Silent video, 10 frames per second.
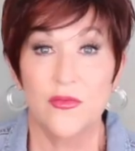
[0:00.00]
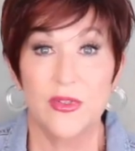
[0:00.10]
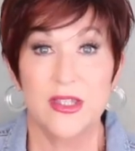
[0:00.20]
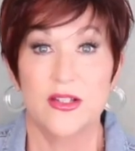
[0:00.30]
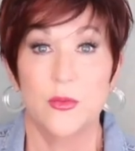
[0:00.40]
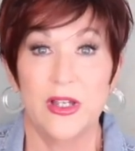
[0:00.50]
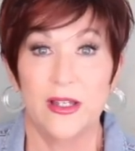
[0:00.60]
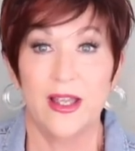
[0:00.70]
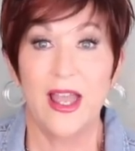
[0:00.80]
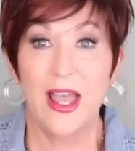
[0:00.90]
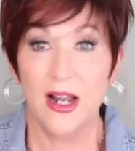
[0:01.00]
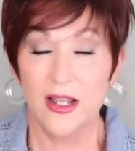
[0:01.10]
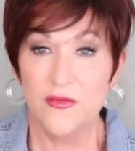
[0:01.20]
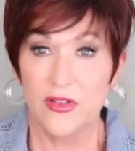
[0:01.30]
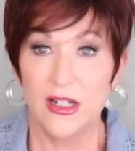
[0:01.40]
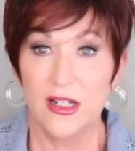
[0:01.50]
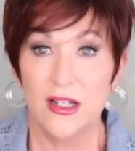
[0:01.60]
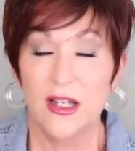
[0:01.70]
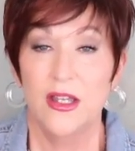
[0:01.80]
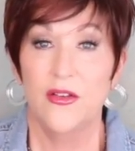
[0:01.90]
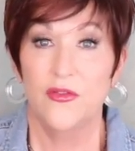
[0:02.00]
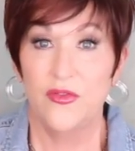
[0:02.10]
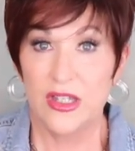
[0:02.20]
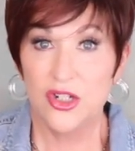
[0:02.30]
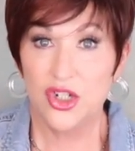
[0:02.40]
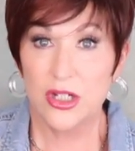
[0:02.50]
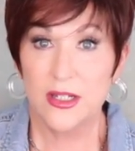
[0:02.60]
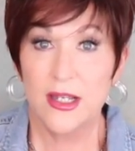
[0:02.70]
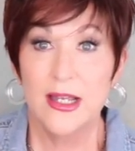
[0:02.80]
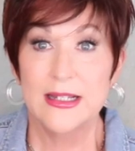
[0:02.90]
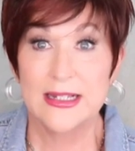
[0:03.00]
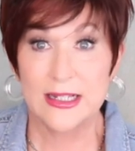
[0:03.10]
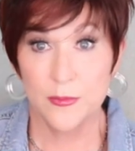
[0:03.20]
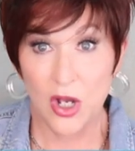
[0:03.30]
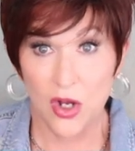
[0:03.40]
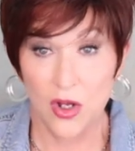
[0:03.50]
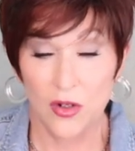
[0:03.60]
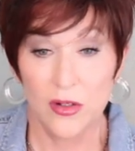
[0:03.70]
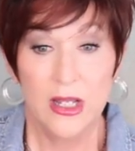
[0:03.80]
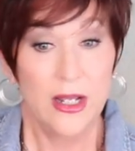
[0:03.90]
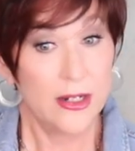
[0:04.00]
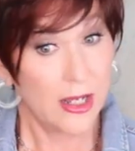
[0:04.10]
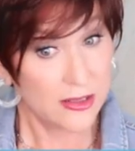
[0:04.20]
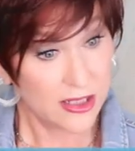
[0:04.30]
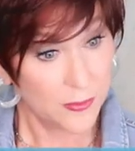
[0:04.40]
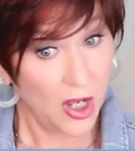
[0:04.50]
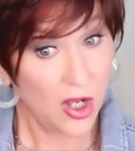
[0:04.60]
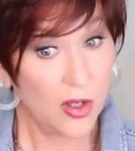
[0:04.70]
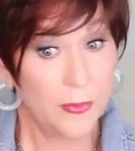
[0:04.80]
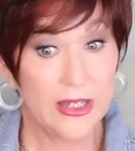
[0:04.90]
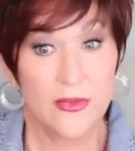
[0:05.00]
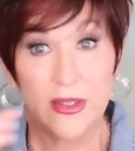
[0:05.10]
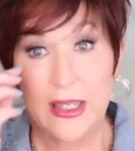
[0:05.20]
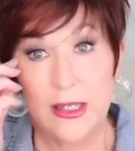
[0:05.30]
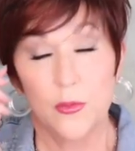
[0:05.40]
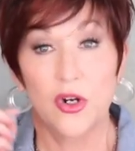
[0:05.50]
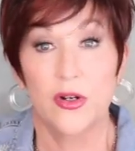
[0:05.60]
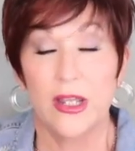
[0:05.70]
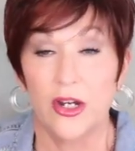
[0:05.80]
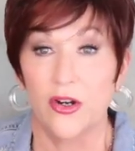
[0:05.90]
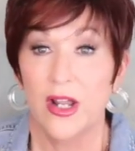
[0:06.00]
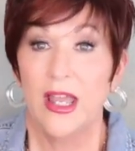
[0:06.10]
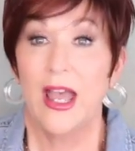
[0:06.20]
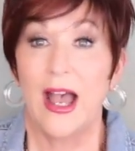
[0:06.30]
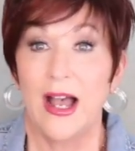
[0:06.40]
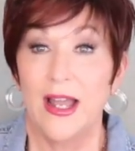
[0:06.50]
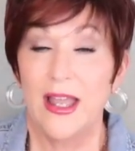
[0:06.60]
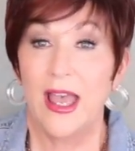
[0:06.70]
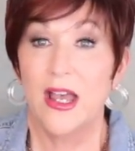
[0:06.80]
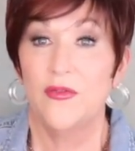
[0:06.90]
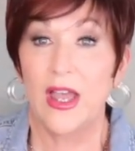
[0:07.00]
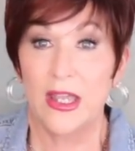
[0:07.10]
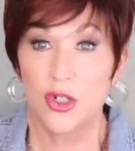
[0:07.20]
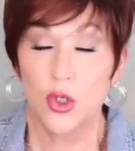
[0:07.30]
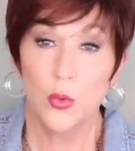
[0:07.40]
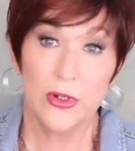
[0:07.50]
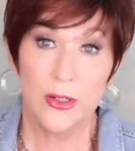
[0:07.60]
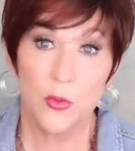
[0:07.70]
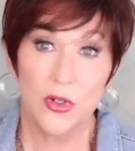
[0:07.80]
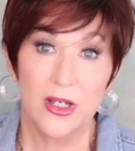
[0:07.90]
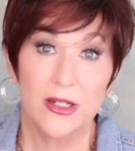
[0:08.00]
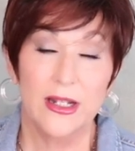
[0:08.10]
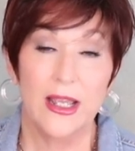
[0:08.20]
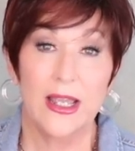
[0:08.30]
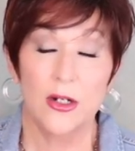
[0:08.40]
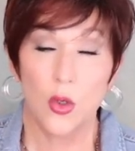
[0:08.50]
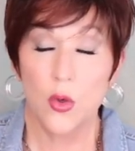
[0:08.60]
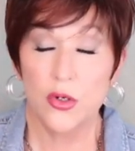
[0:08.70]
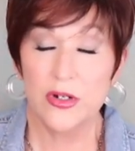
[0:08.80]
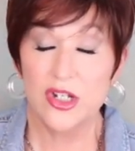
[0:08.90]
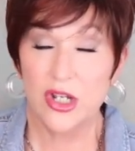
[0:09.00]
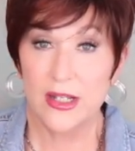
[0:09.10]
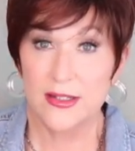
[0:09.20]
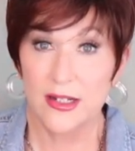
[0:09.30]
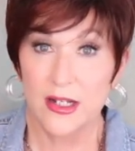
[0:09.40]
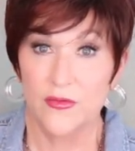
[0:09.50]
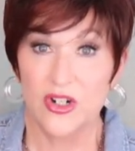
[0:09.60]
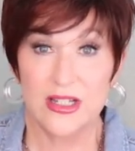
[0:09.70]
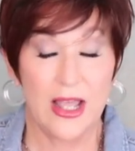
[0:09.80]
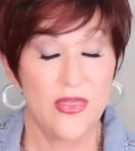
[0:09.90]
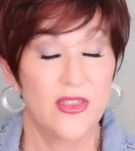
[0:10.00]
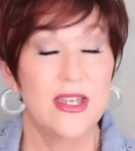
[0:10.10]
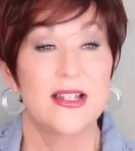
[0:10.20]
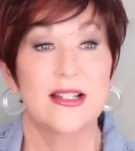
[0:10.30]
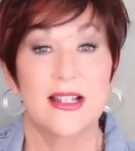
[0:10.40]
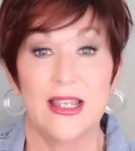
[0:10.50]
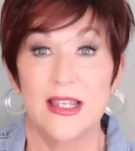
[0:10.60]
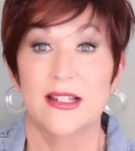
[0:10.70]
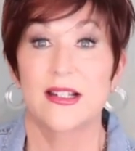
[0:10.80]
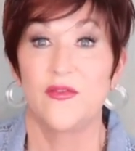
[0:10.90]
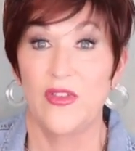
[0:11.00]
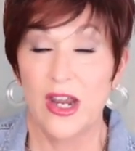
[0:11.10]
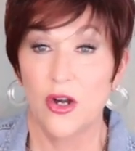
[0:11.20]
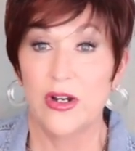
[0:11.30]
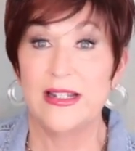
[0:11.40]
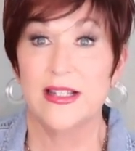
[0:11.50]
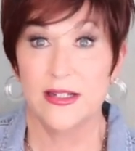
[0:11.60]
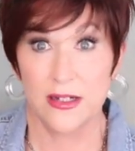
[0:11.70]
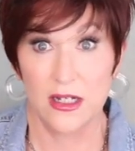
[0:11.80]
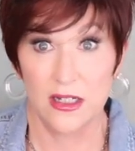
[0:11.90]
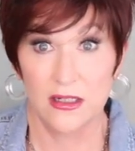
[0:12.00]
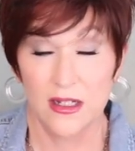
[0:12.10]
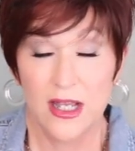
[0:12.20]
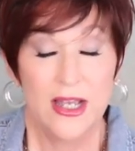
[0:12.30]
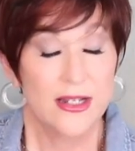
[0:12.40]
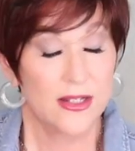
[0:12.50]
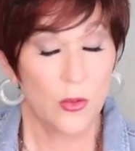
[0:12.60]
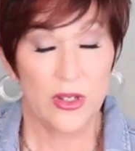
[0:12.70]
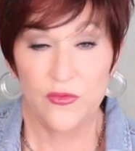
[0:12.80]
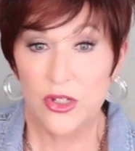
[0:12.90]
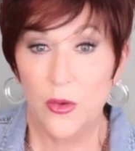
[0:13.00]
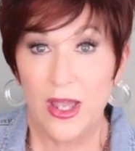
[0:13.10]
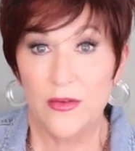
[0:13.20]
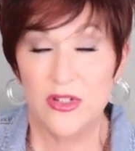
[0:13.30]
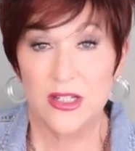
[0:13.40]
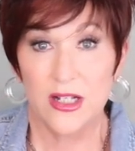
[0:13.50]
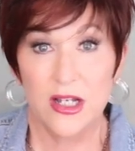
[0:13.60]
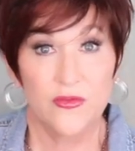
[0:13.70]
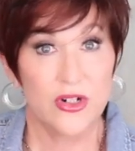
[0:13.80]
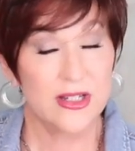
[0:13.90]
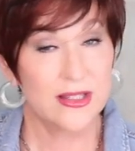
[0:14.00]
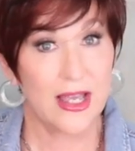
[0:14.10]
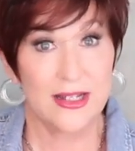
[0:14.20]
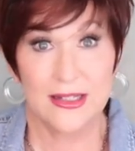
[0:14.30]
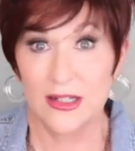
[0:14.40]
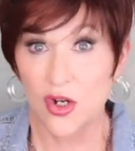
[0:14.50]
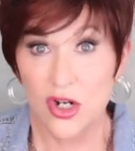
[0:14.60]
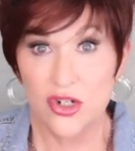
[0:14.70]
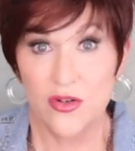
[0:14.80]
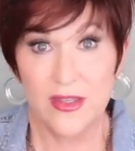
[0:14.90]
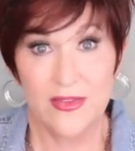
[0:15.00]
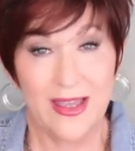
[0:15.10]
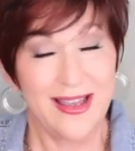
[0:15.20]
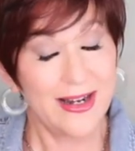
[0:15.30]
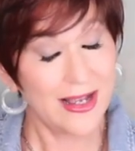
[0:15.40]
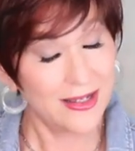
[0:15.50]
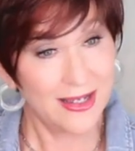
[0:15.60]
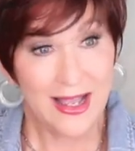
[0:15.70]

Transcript: off with this wig. Ellen Wille, Fenja, small. Now, small being the key word here. I have a 21¼ inch head circumference, and this is very snug. So if you have a circumference that's larger than that,